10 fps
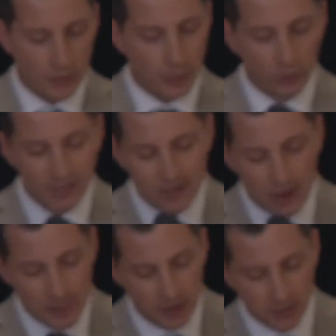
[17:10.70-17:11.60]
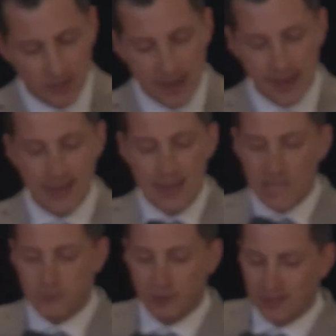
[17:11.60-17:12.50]
The reason I'm here today
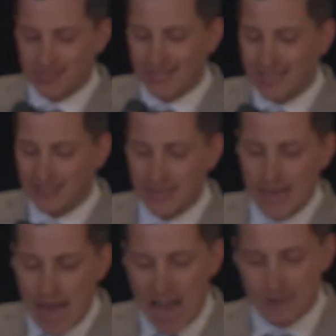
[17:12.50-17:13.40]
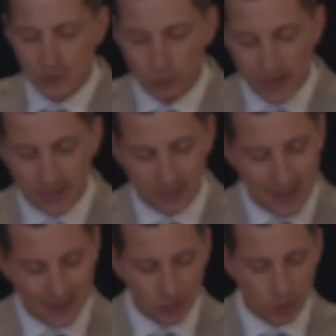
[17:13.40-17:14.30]
is because lately I've been reading a
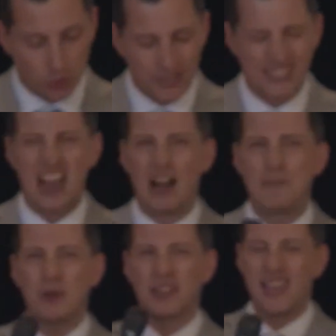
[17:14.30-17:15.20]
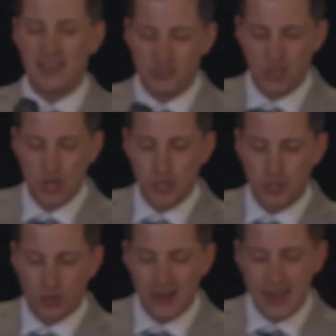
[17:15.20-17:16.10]
lot of stories about kids
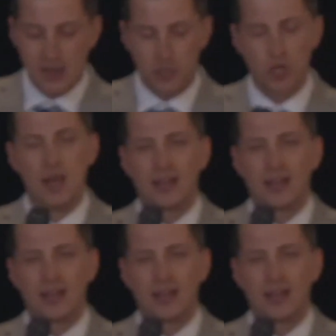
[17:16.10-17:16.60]
your age